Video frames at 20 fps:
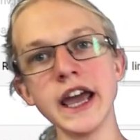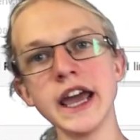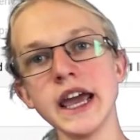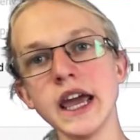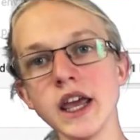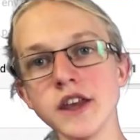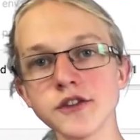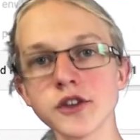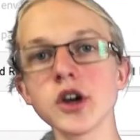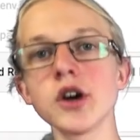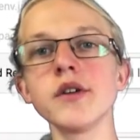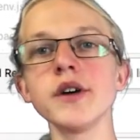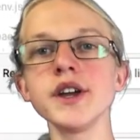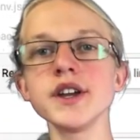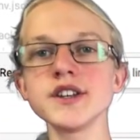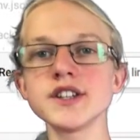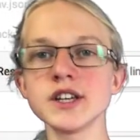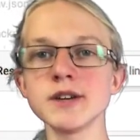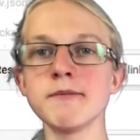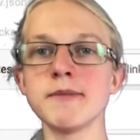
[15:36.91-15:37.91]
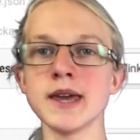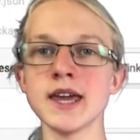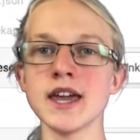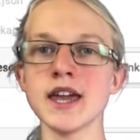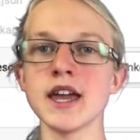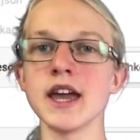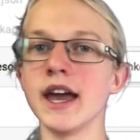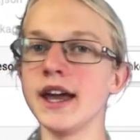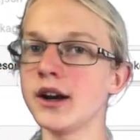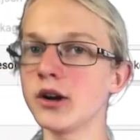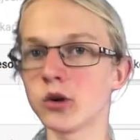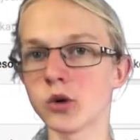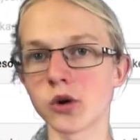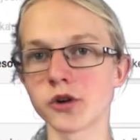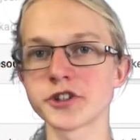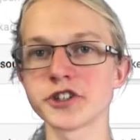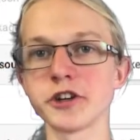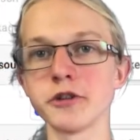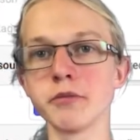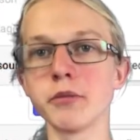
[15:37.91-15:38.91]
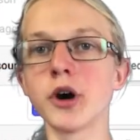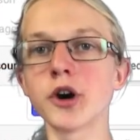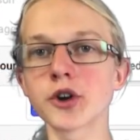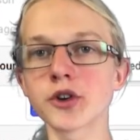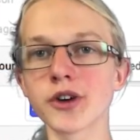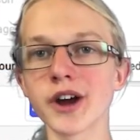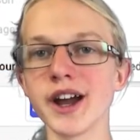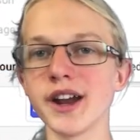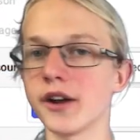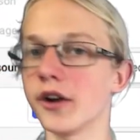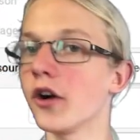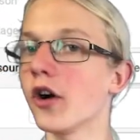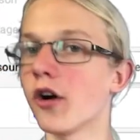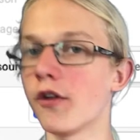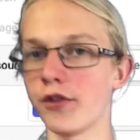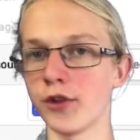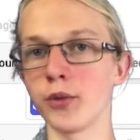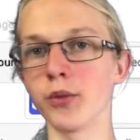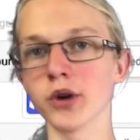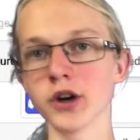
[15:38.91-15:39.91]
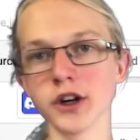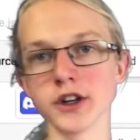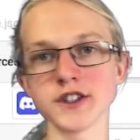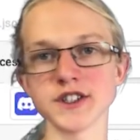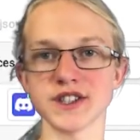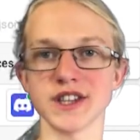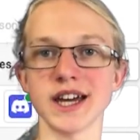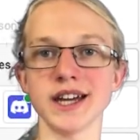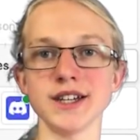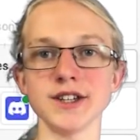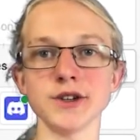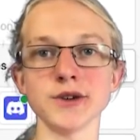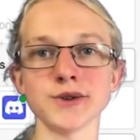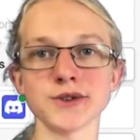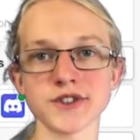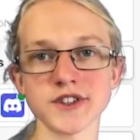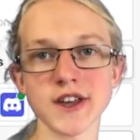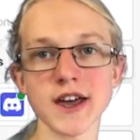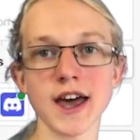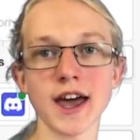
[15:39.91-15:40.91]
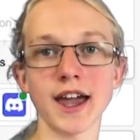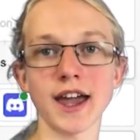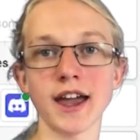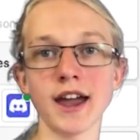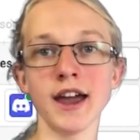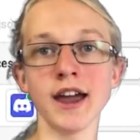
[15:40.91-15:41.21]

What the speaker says: is going to be an auto moderator on the words that you say.